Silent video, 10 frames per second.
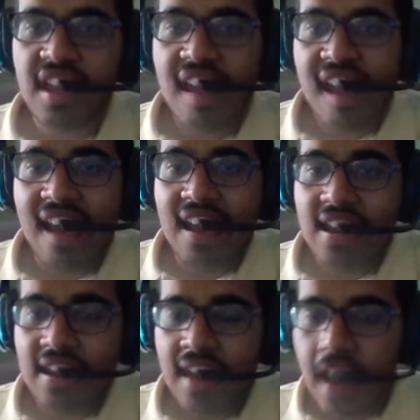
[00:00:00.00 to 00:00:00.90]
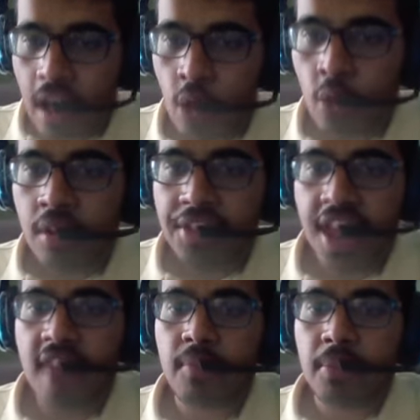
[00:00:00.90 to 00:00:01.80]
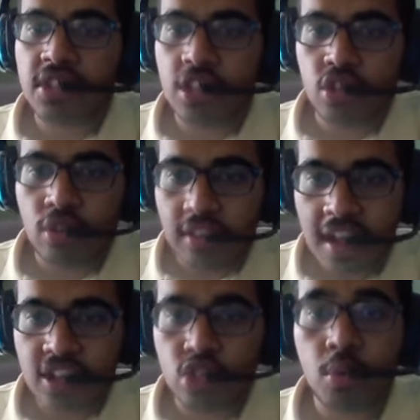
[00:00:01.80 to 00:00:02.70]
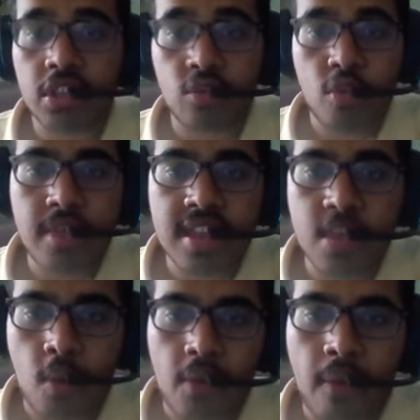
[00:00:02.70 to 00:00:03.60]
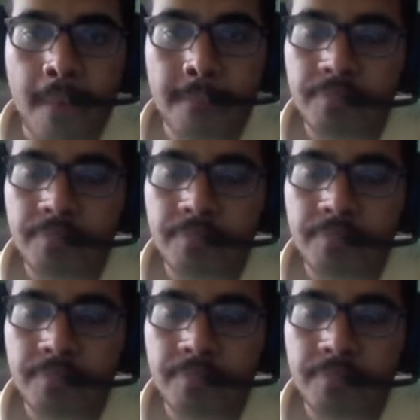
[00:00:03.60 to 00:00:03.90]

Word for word: And now they have a potential clash with the Group E runner-up.